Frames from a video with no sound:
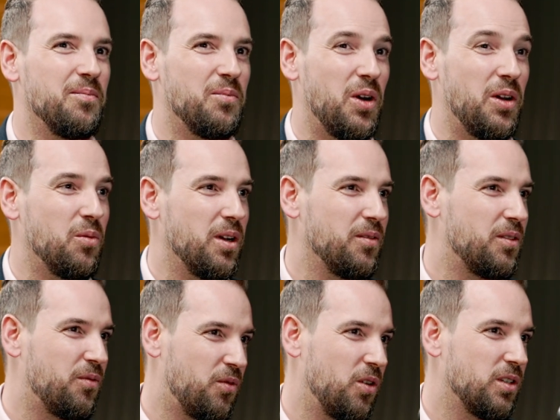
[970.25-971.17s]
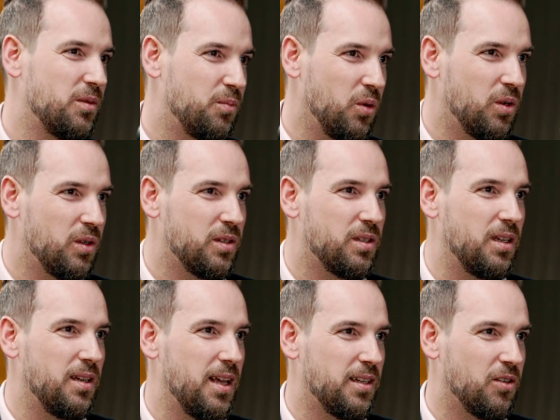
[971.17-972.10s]
probably one of the first books
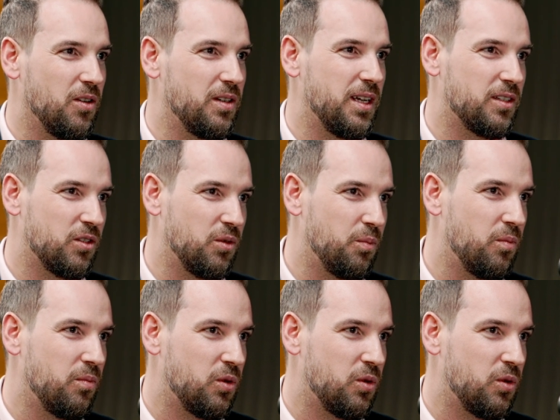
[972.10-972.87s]
in that context to,